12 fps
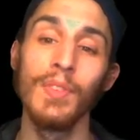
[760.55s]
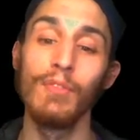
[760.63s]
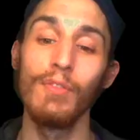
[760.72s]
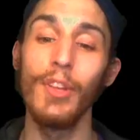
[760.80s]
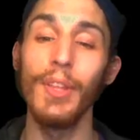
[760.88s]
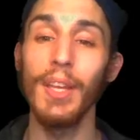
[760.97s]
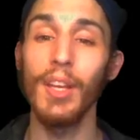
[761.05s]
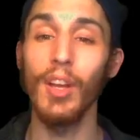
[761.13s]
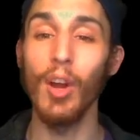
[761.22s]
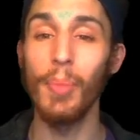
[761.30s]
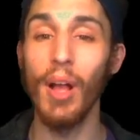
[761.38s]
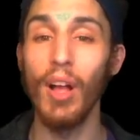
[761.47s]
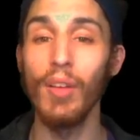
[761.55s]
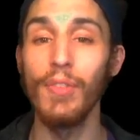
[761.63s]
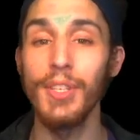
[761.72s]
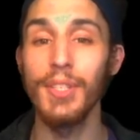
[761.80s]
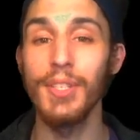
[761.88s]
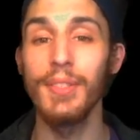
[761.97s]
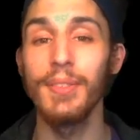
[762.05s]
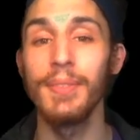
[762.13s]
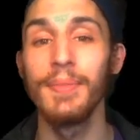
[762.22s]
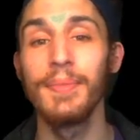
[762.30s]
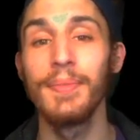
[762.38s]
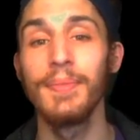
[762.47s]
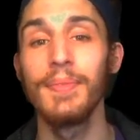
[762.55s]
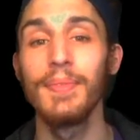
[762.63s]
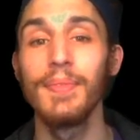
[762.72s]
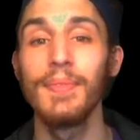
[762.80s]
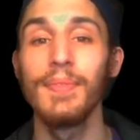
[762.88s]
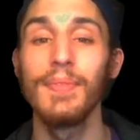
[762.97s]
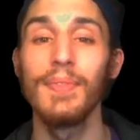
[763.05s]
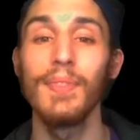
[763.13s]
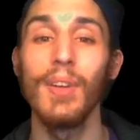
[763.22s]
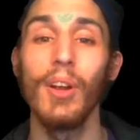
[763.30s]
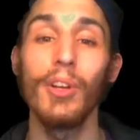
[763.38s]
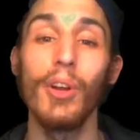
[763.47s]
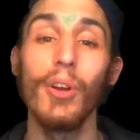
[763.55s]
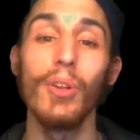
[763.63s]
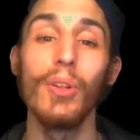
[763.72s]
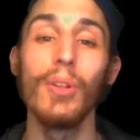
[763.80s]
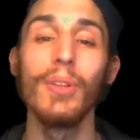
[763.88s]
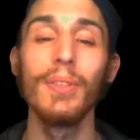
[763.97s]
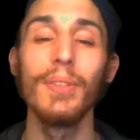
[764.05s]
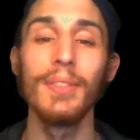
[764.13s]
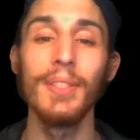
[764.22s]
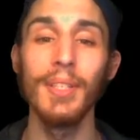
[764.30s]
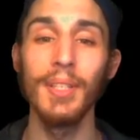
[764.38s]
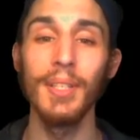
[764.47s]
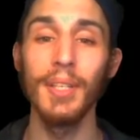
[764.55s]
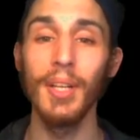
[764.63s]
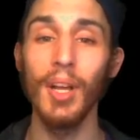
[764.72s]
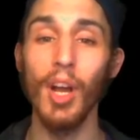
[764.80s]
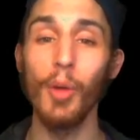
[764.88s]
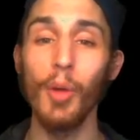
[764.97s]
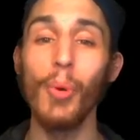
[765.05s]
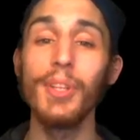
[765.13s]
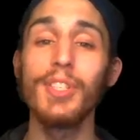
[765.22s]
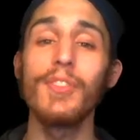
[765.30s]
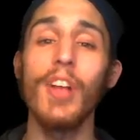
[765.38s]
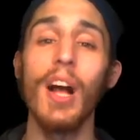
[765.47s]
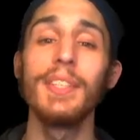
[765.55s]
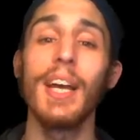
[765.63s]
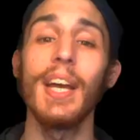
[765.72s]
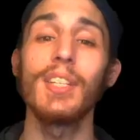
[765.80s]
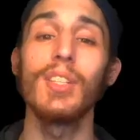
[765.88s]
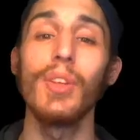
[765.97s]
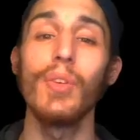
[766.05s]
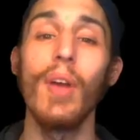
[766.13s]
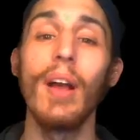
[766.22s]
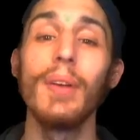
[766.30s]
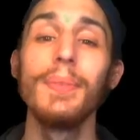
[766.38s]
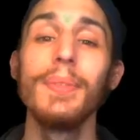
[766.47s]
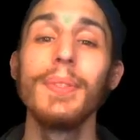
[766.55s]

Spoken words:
feeling our pelvis, our girdle, our points of contact on the ground,